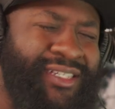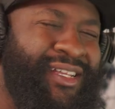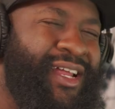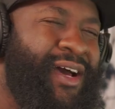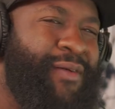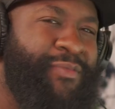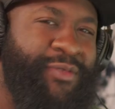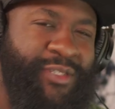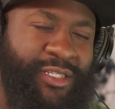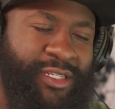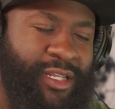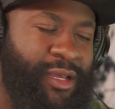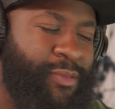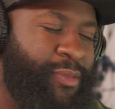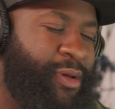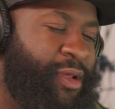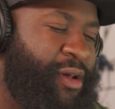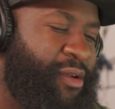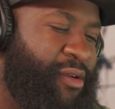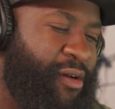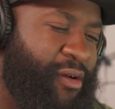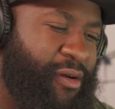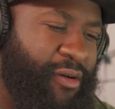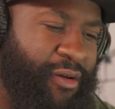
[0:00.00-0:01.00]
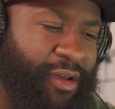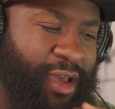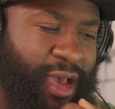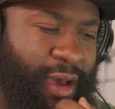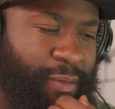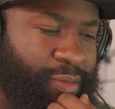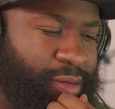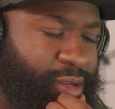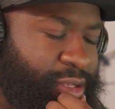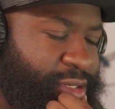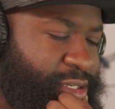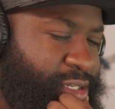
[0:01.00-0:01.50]
Obviously, I'm an anarcho
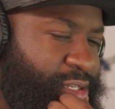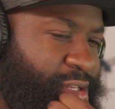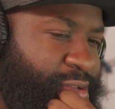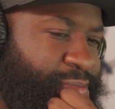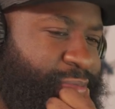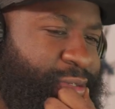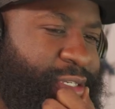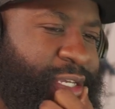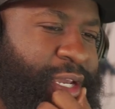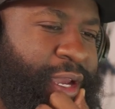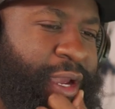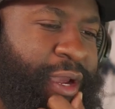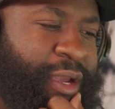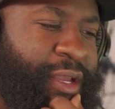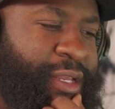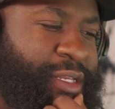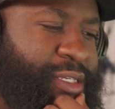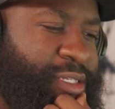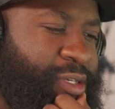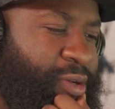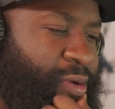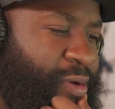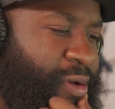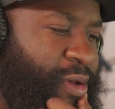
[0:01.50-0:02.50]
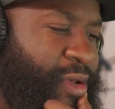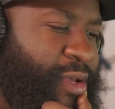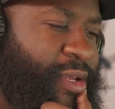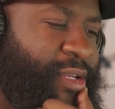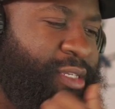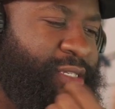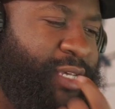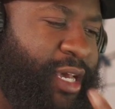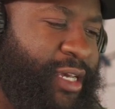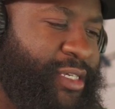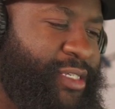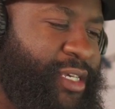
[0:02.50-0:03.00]
capitalist and libertarian, so
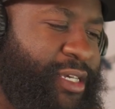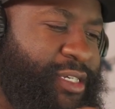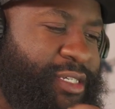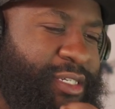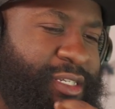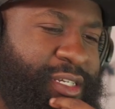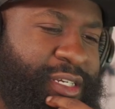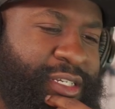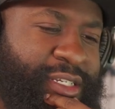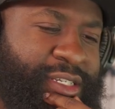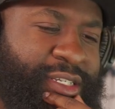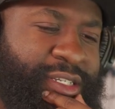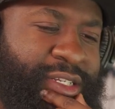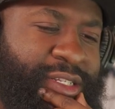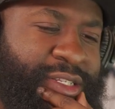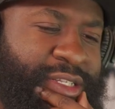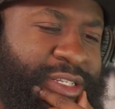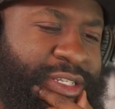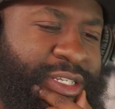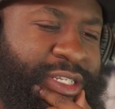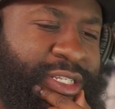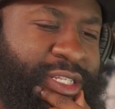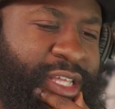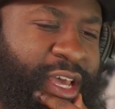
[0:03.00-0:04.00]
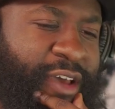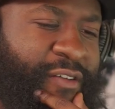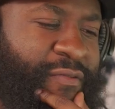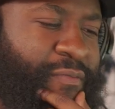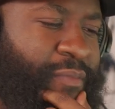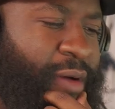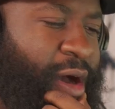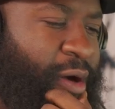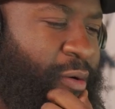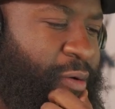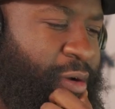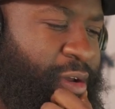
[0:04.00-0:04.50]
taxation is theft
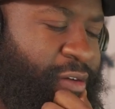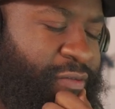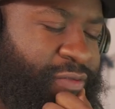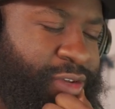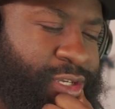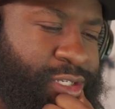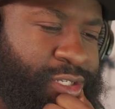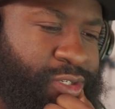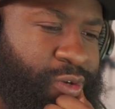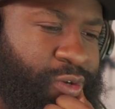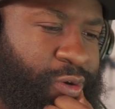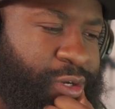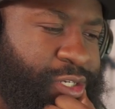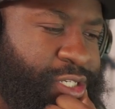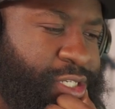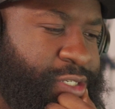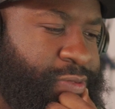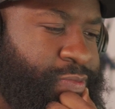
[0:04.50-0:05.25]
by way of extortion.